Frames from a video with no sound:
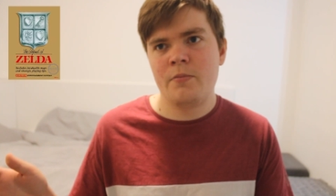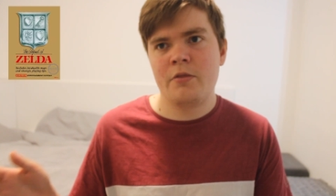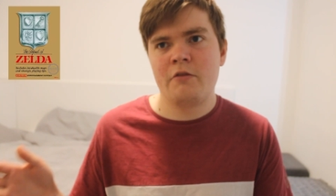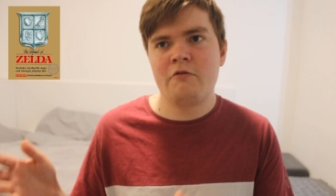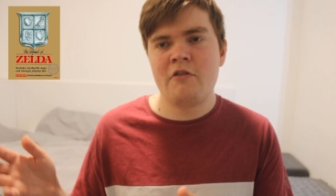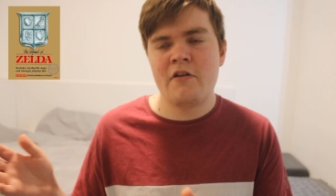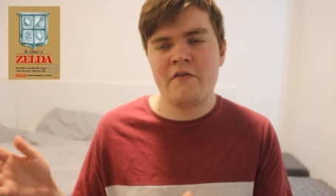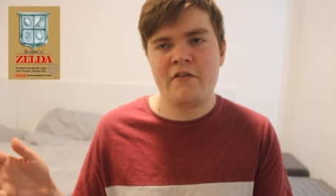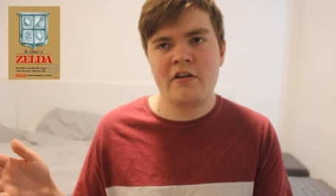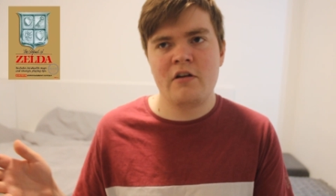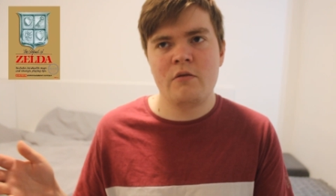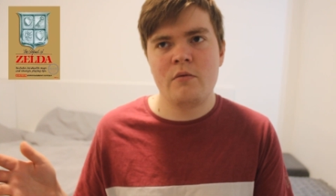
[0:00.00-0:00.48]

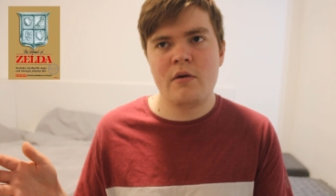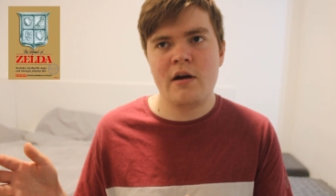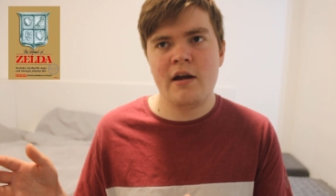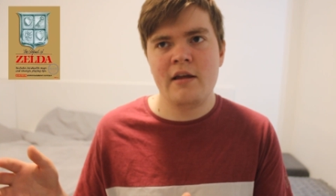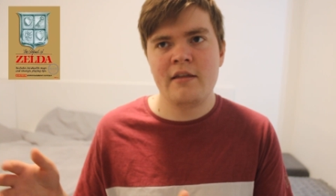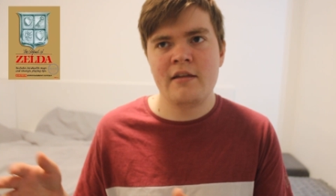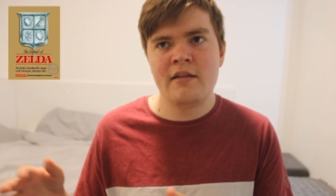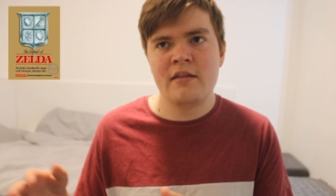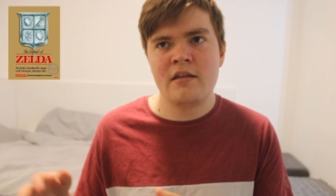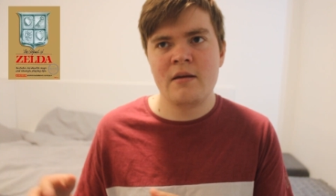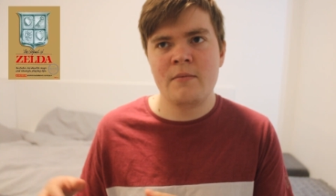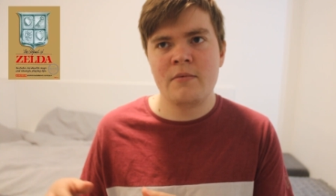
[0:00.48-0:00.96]
graphic
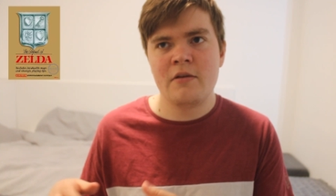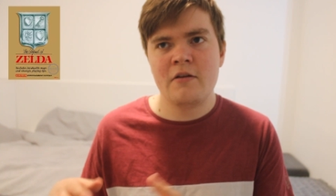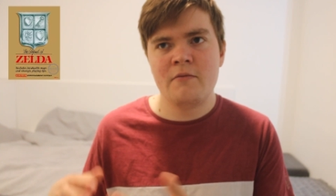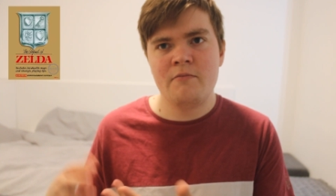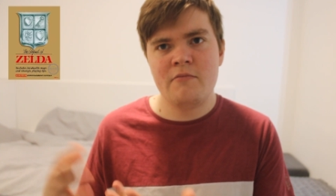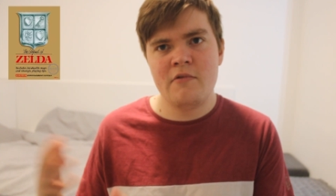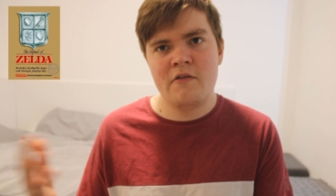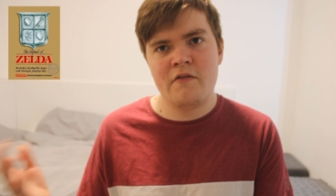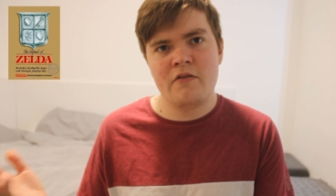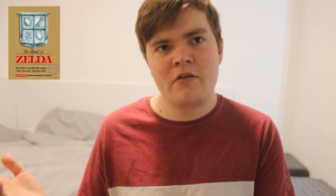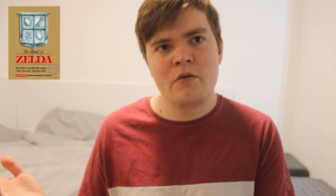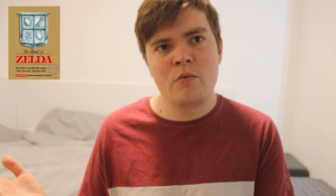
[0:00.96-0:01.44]
wise in terms of
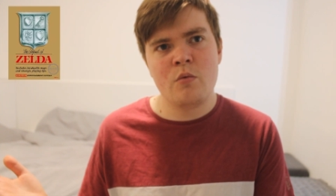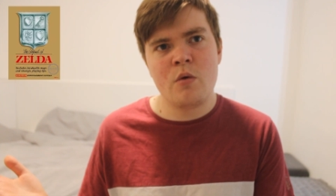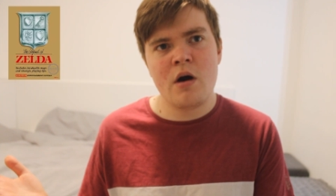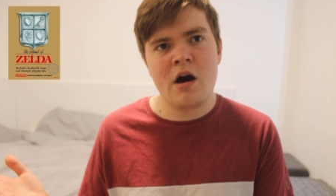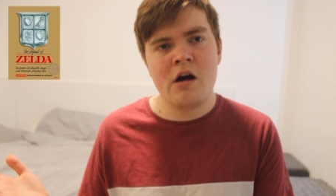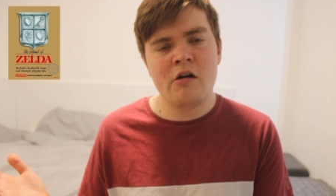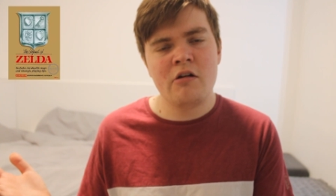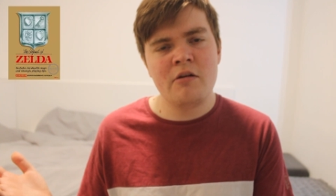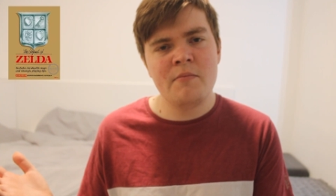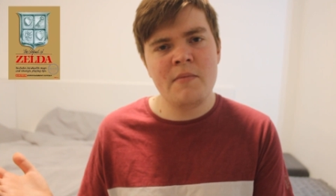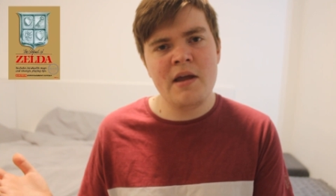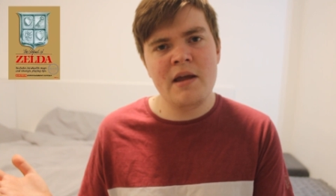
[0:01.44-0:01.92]
Breath of the
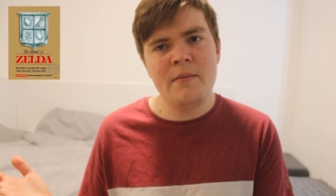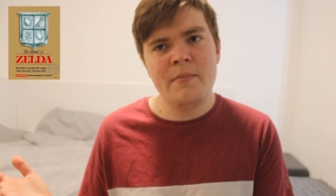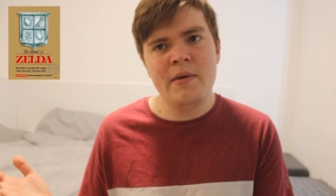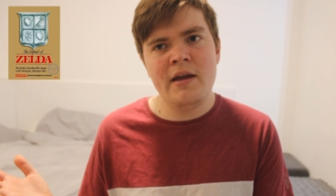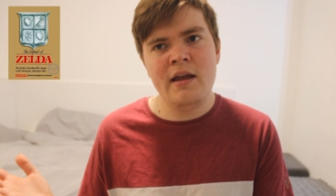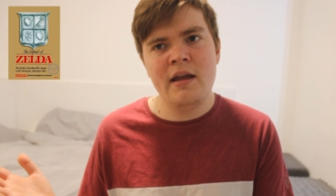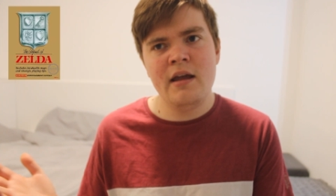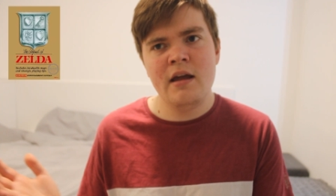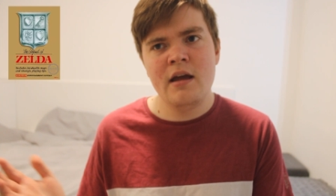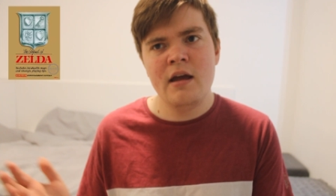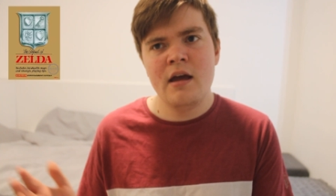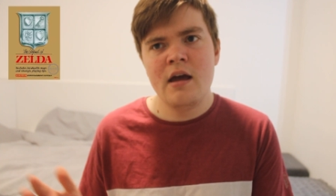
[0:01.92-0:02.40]
Wild
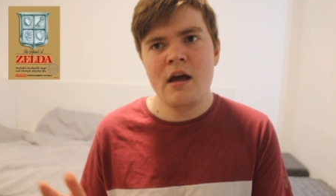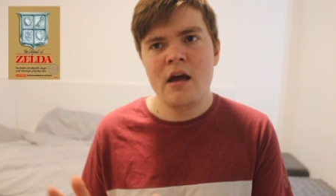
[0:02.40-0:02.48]
maybe